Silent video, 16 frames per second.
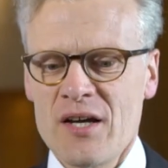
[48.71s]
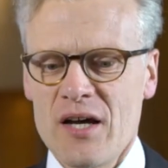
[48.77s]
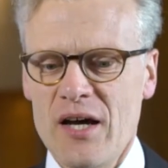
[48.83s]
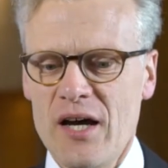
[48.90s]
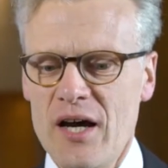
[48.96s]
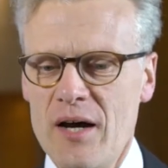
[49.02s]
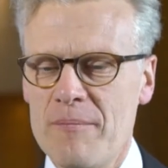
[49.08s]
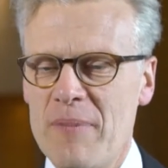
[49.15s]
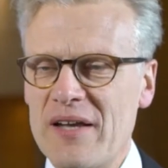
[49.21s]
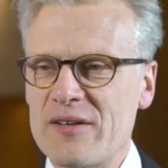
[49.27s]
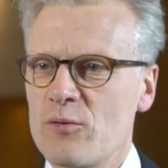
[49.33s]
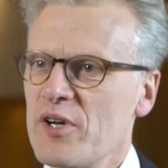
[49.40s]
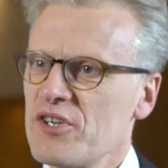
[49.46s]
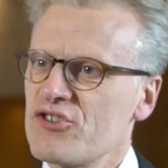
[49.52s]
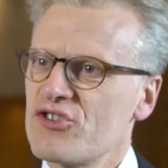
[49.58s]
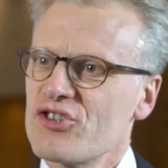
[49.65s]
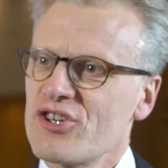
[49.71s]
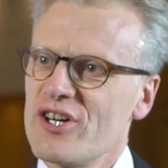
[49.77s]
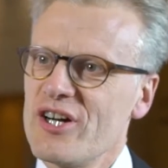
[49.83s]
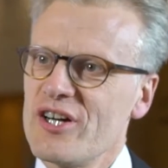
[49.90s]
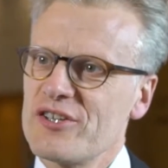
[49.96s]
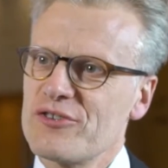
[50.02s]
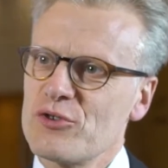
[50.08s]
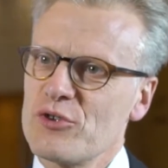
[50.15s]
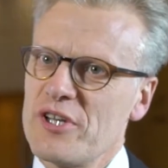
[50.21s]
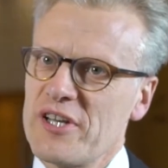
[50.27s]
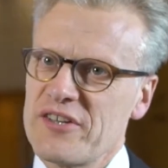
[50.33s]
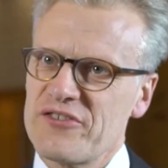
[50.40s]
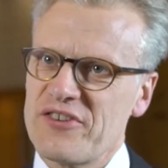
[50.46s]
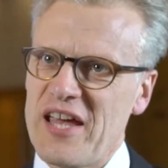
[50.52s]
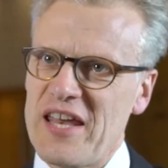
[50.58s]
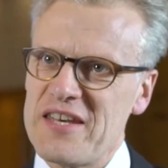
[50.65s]
but which to an
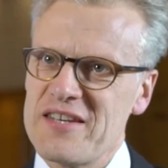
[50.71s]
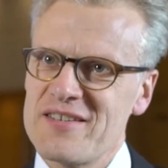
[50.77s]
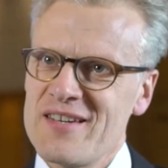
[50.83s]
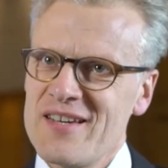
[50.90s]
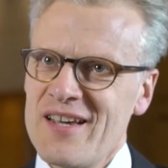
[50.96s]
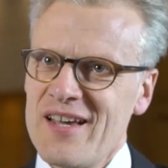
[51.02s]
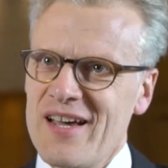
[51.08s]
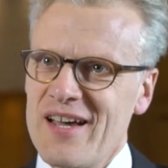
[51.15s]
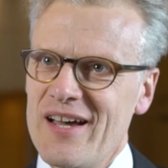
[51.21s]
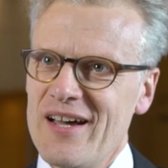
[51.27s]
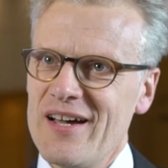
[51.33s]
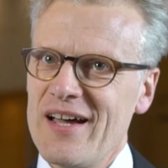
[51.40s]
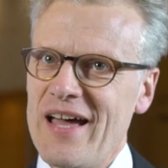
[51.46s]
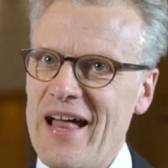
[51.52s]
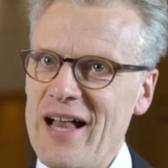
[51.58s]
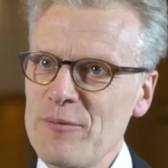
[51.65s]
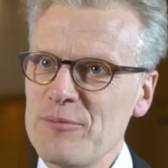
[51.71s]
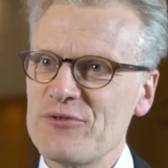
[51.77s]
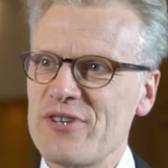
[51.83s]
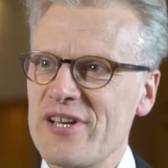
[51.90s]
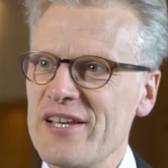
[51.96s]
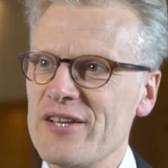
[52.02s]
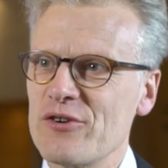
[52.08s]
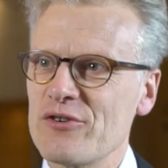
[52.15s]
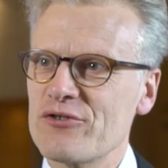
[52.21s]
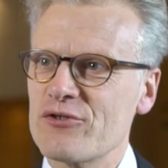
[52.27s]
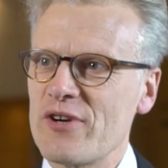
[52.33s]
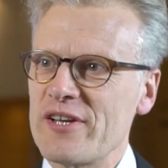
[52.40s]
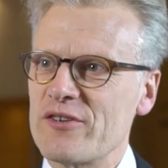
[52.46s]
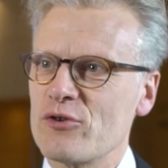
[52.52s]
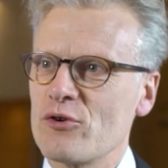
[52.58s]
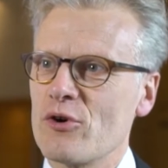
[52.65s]
extent helps the
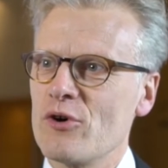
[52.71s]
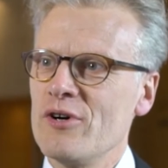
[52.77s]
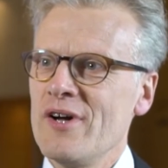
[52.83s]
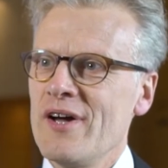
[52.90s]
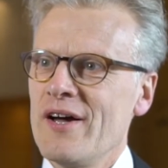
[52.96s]
industry to